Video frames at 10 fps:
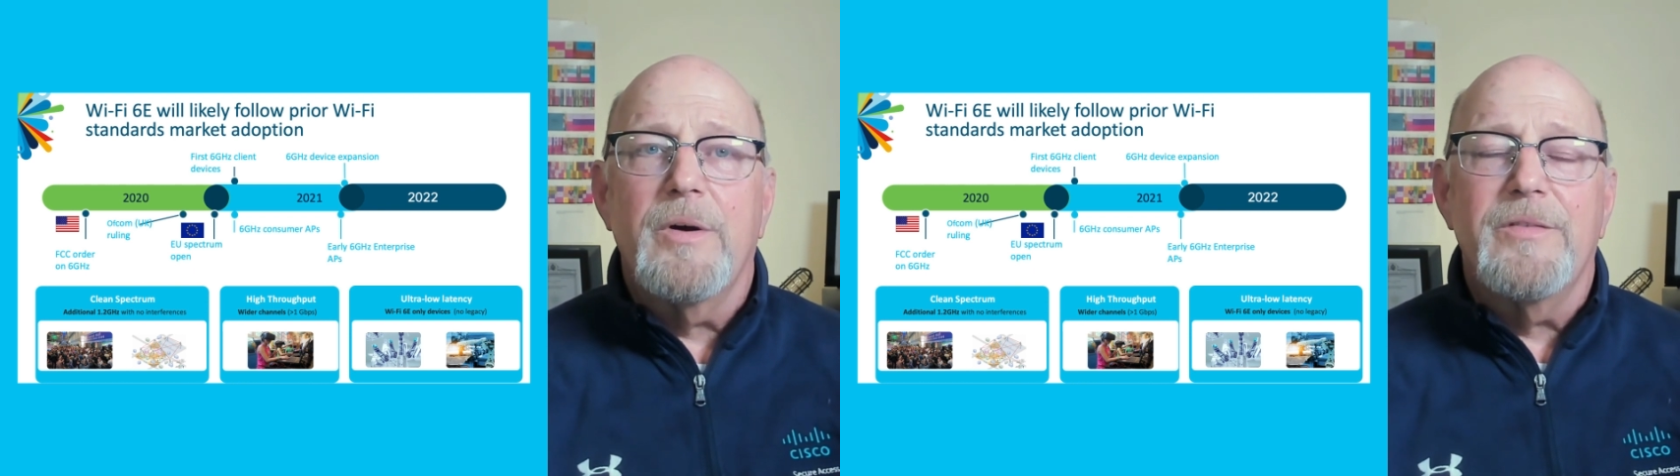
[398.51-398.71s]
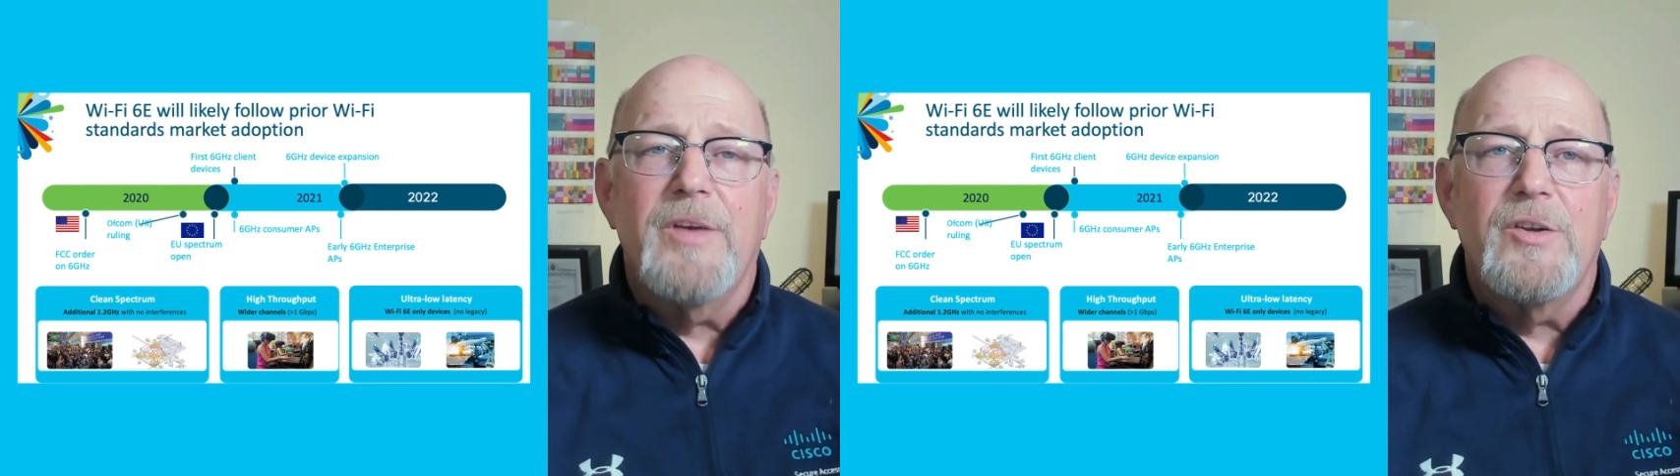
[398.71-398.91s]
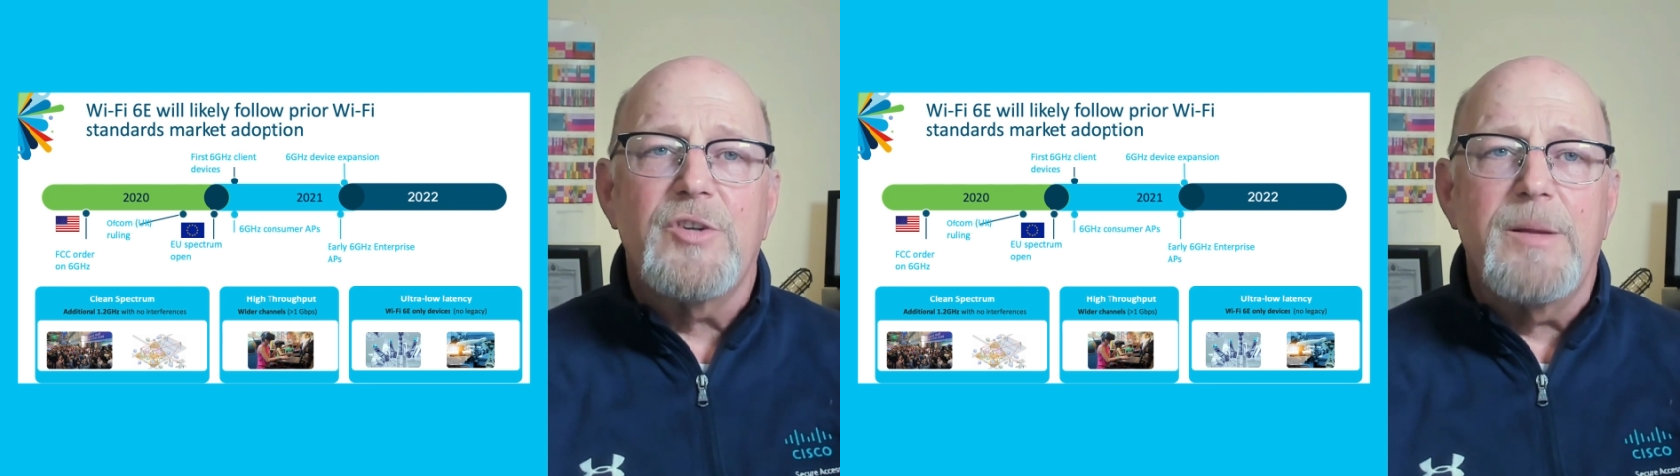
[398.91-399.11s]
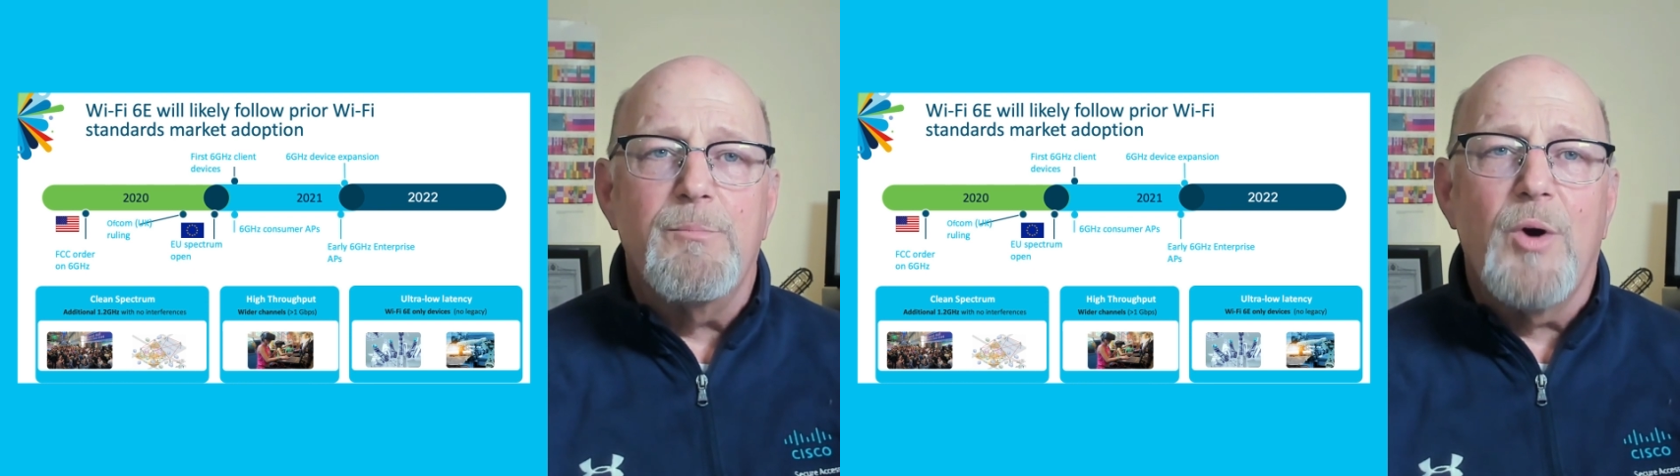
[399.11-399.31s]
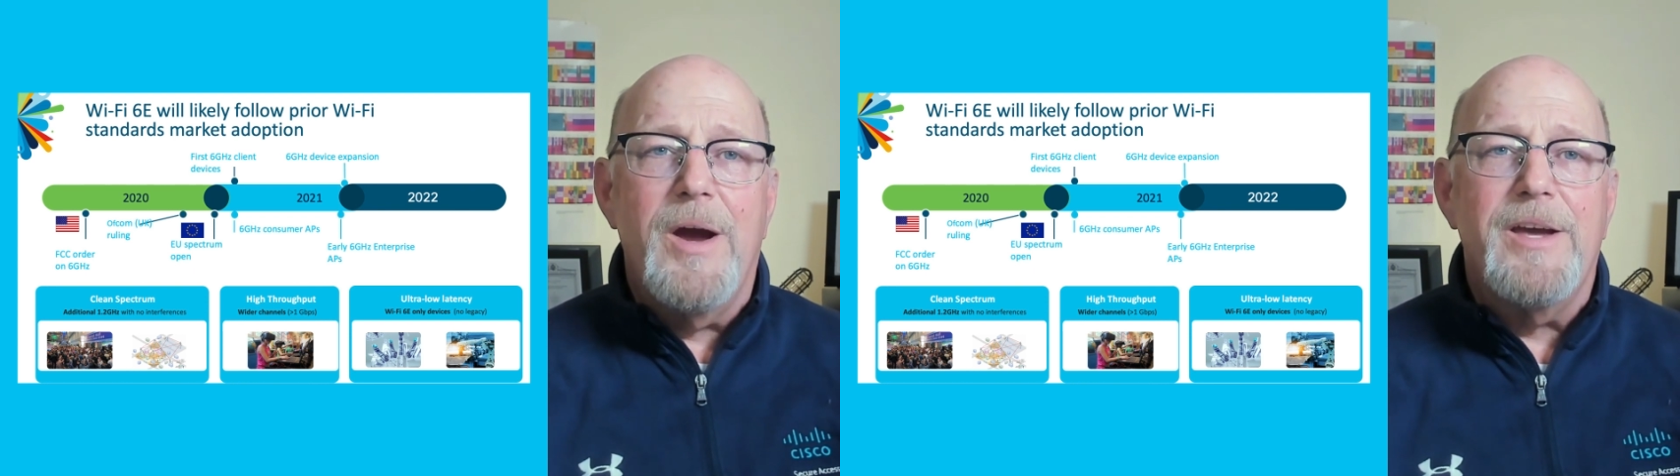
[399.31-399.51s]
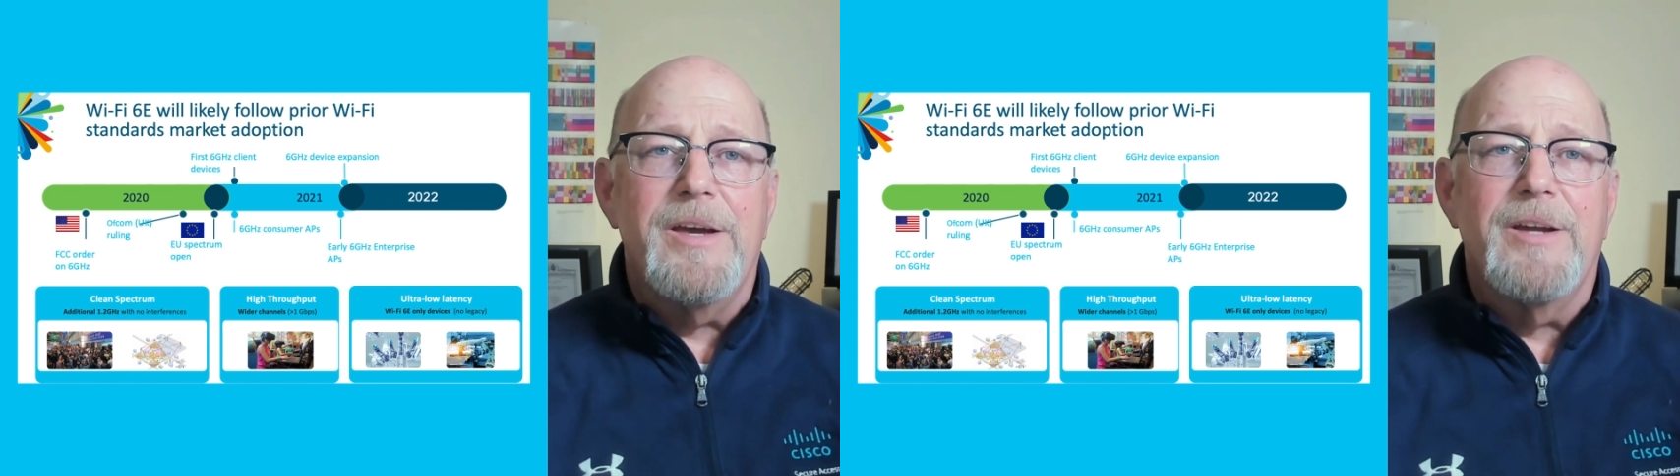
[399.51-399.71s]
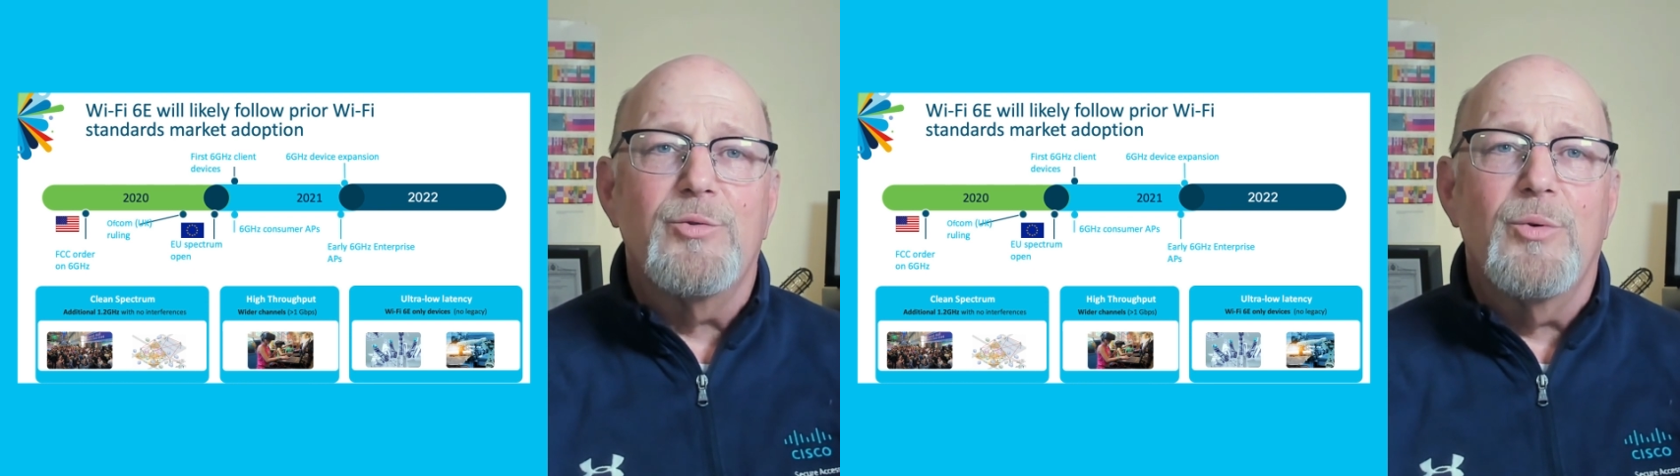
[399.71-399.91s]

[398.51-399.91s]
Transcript: essentially breaking it